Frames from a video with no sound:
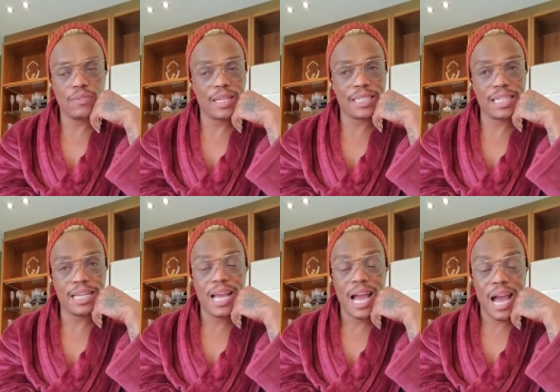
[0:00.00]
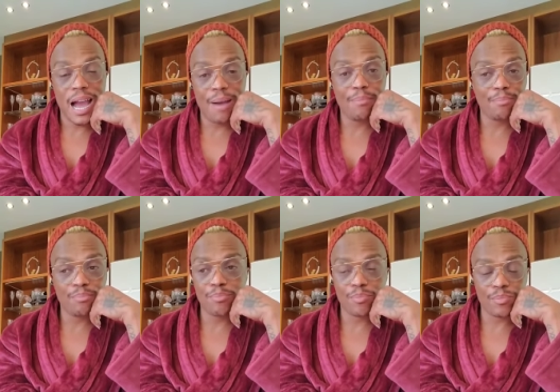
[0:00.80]
And I said,
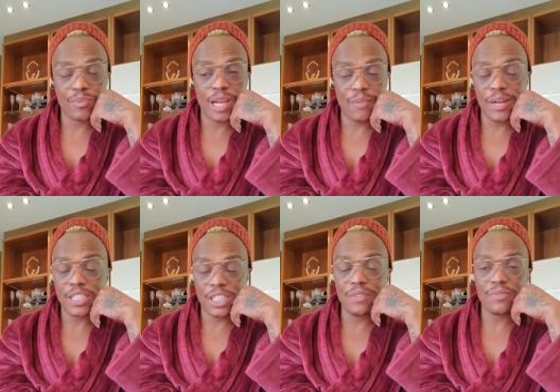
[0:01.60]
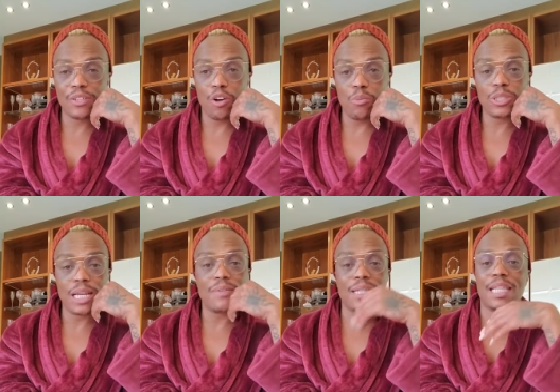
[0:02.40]
um, I've achieved almost
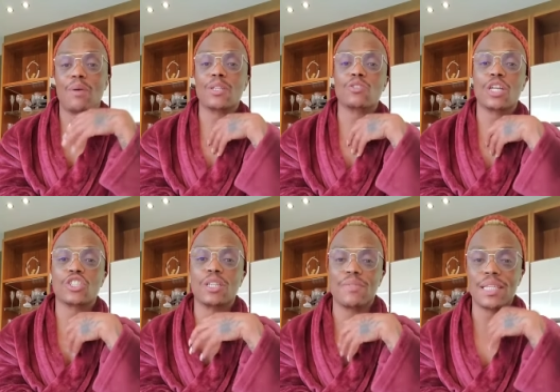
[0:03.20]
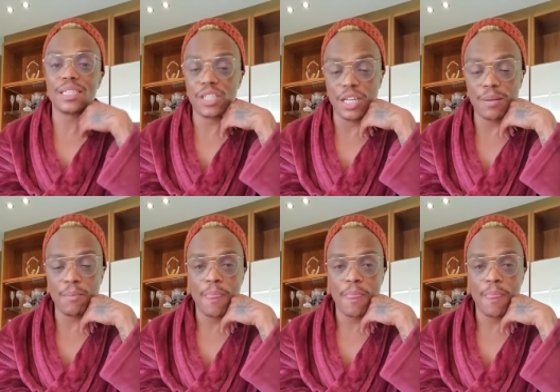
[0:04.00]
everything that I wanted to achieve this year.